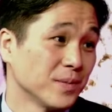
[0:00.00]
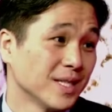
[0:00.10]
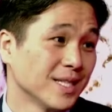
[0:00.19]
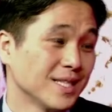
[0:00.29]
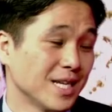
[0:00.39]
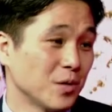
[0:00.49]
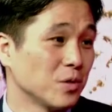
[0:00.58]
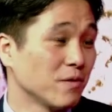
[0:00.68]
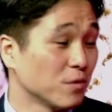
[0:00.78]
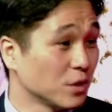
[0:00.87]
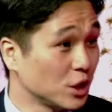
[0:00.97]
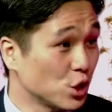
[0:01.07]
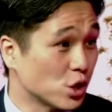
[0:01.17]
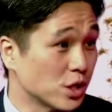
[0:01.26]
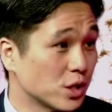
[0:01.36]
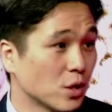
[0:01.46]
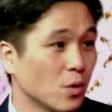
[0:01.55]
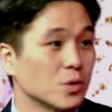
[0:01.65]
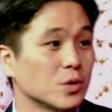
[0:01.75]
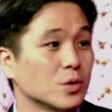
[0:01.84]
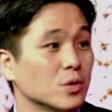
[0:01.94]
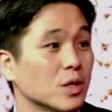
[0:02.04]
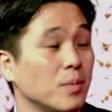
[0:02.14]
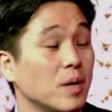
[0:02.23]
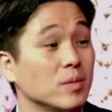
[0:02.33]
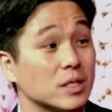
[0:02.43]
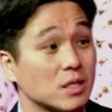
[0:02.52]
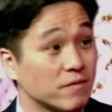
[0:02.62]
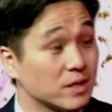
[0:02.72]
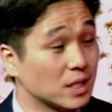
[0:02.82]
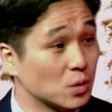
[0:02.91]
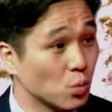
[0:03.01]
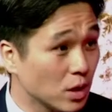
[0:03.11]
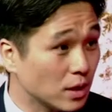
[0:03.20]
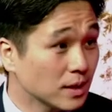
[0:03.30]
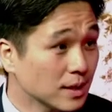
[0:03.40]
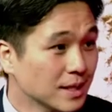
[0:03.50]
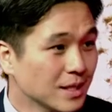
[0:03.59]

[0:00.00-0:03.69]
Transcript: Mm-hmm. Not only for the teachers, also to the public servants as well.